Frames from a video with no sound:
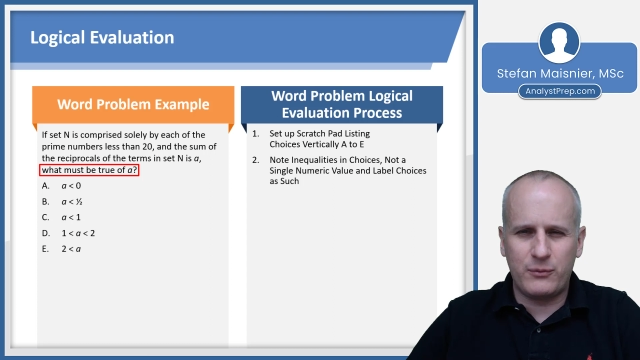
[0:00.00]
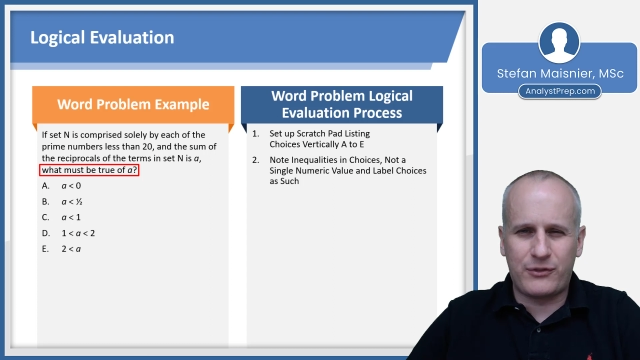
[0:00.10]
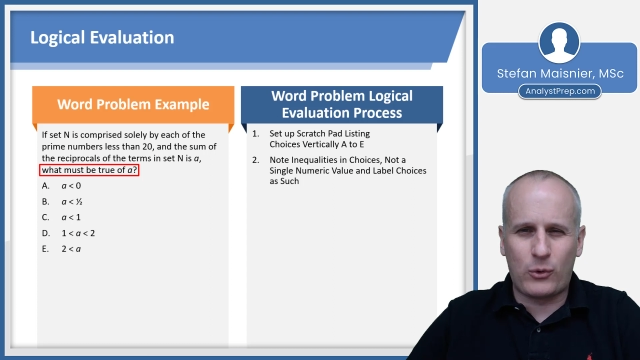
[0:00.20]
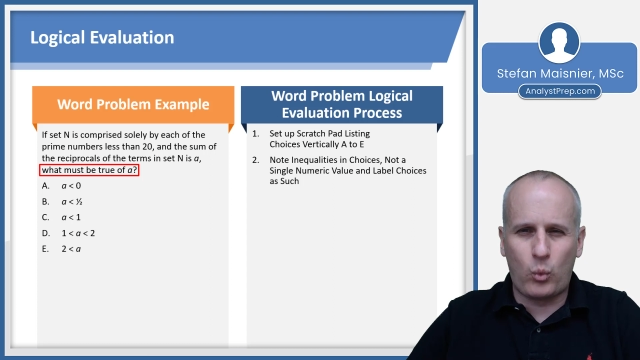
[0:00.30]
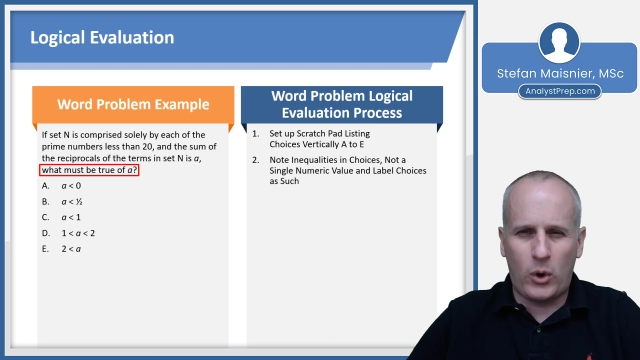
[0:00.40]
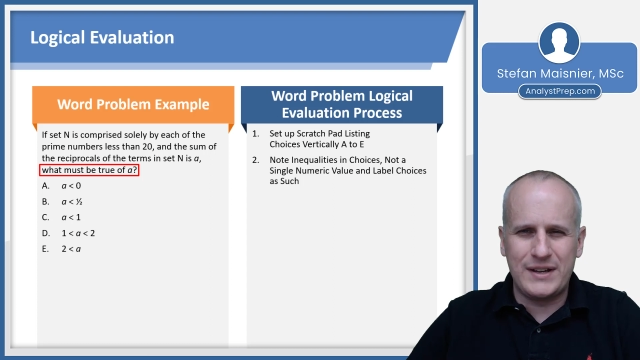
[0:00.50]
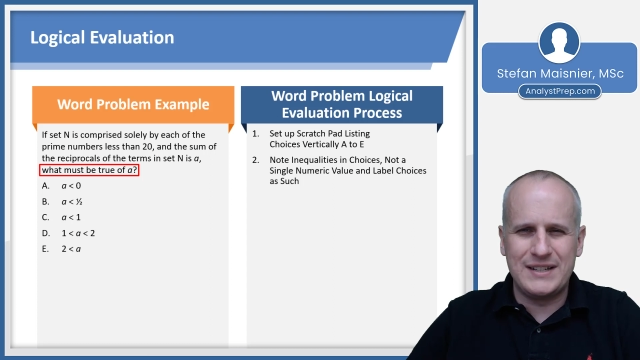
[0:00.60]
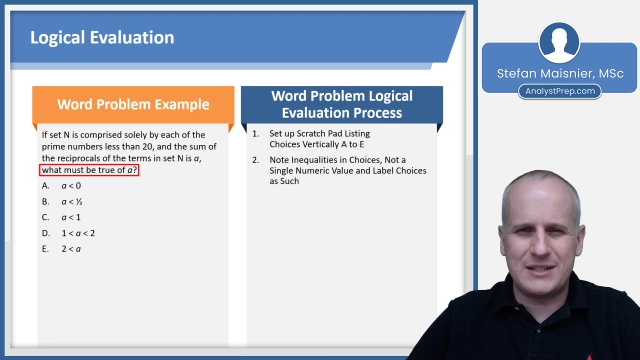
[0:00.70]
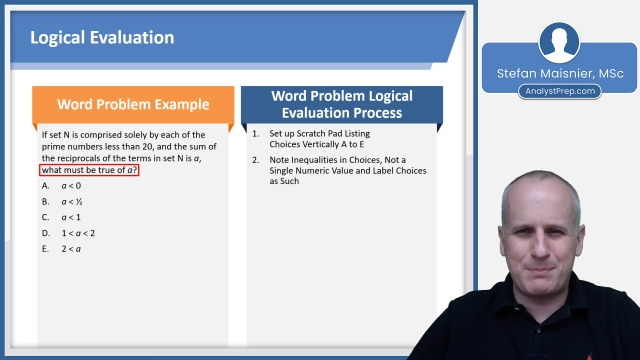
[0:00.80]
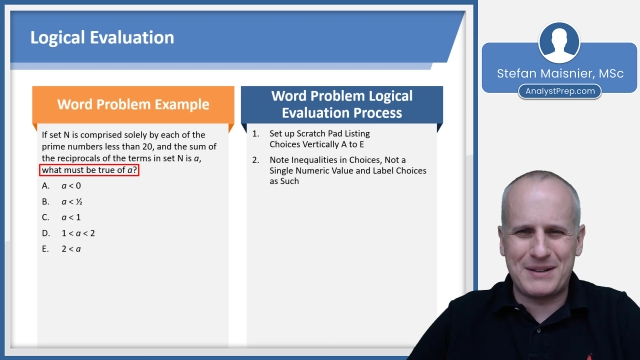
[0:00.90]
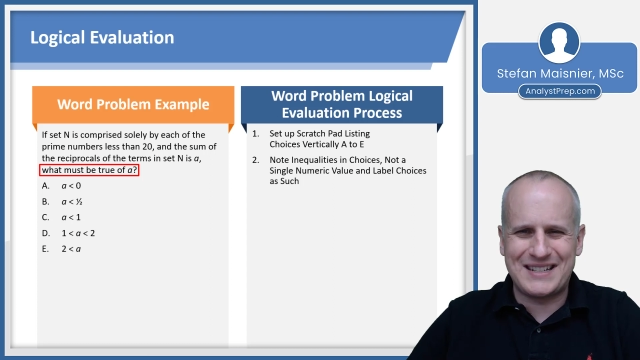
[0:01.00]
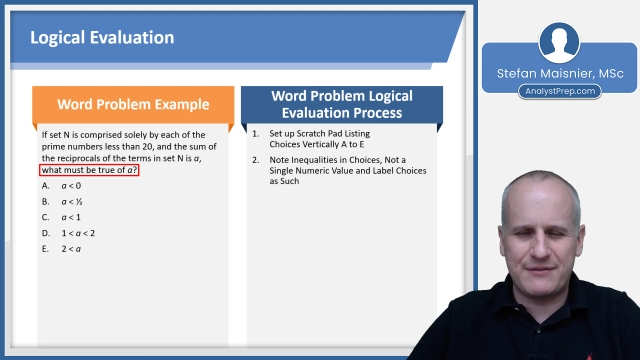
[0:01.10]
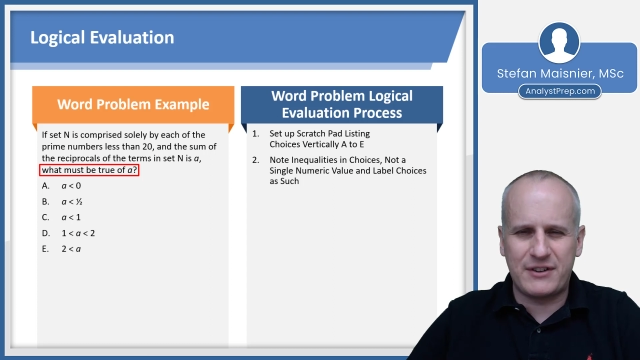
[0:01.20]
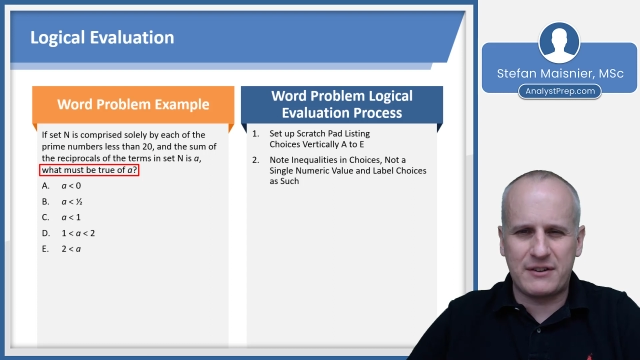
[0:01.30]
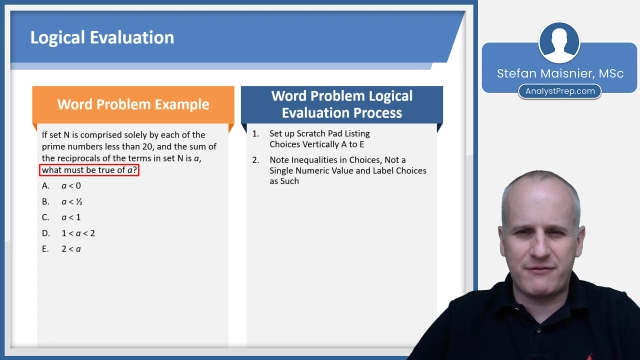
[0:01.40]
for one
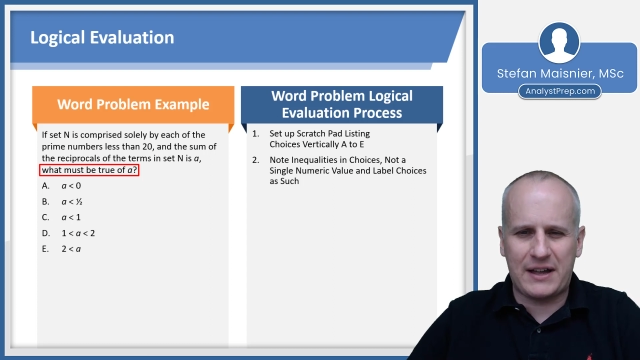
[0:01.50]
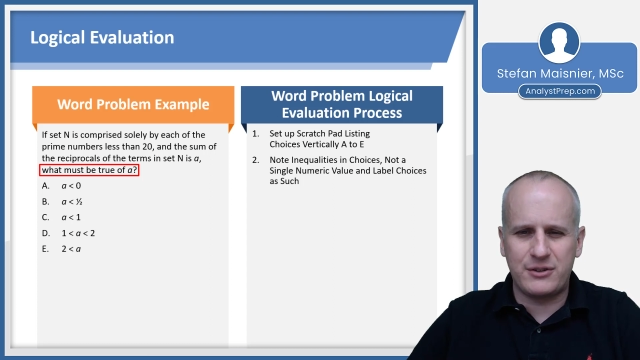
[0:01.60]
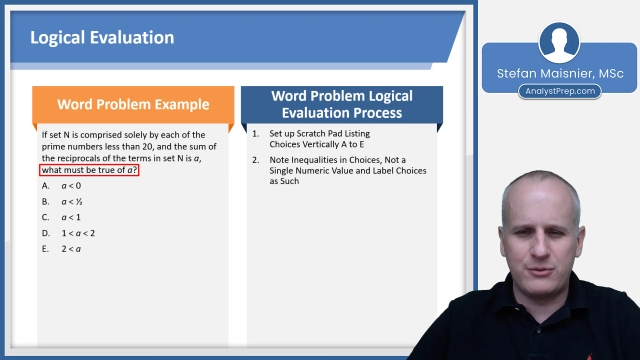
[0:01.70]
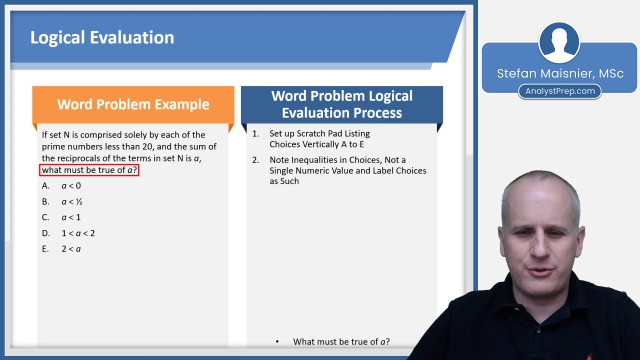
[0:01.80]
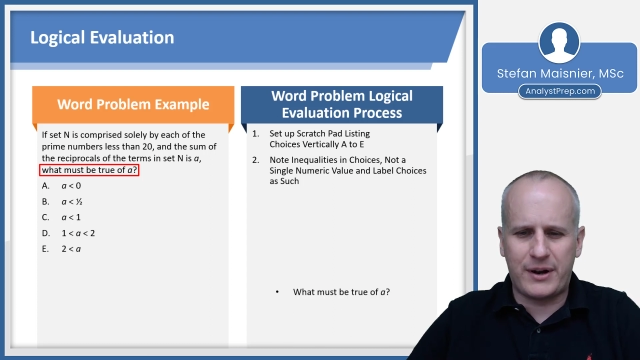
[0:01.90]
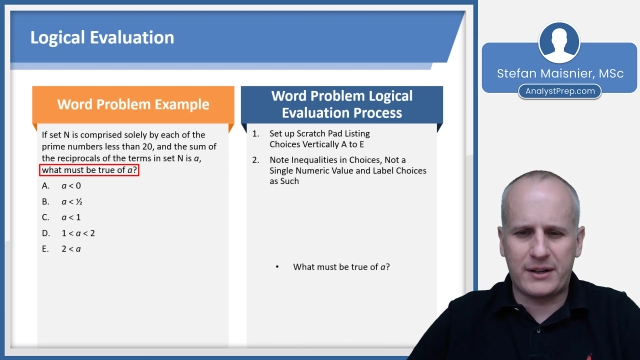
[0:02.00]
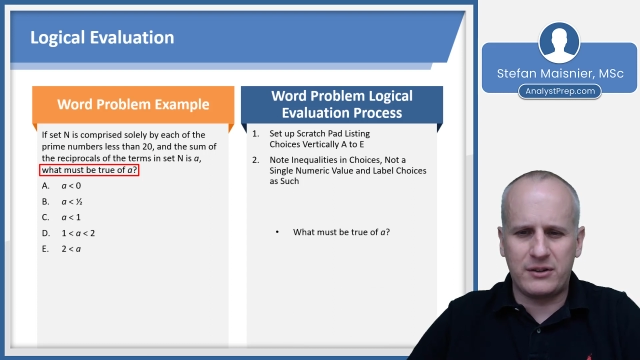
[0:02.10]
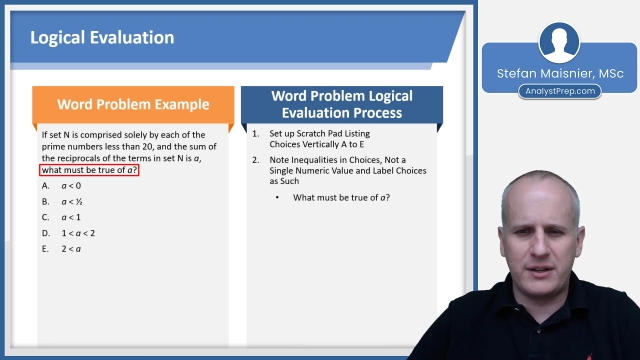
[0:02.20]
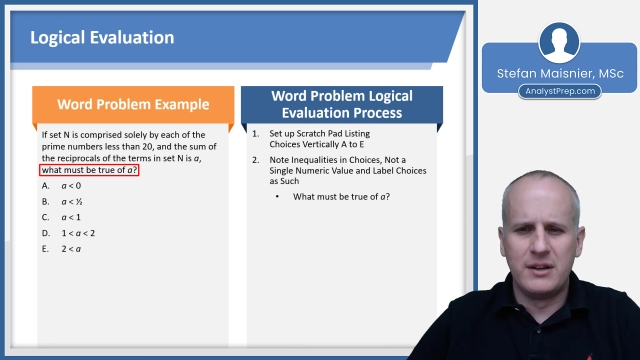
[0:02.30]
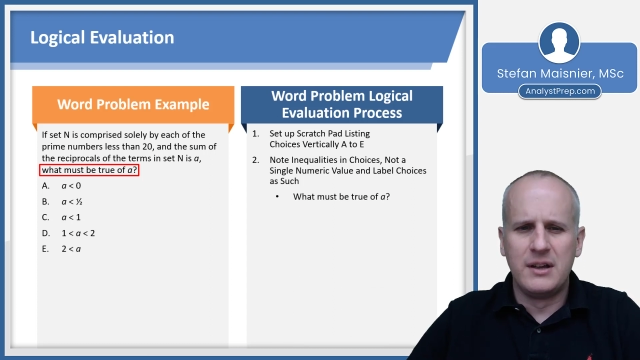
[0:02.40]
specific value directly.